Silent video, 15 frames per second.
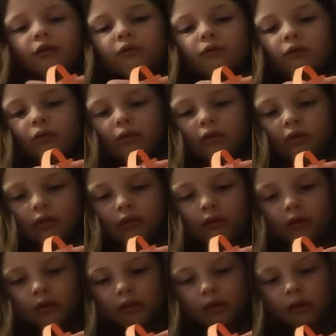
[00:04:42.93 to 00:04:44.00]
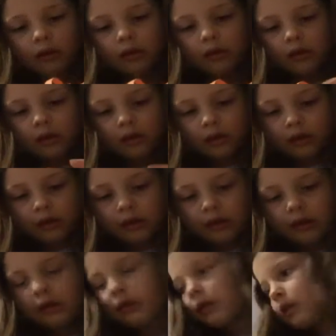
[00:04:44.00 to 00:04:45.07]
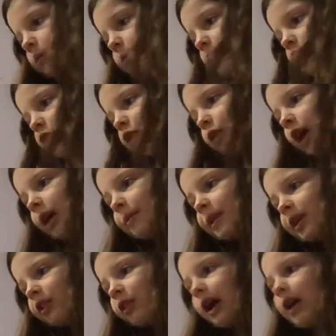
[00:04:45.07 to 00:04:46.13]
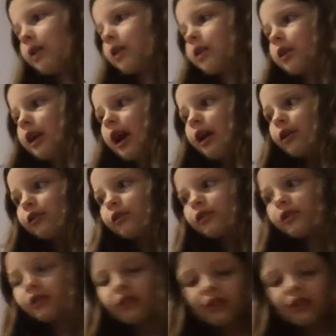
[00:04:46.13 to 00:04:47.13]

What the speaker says: I'm playing with something. But are you happy you're at her house?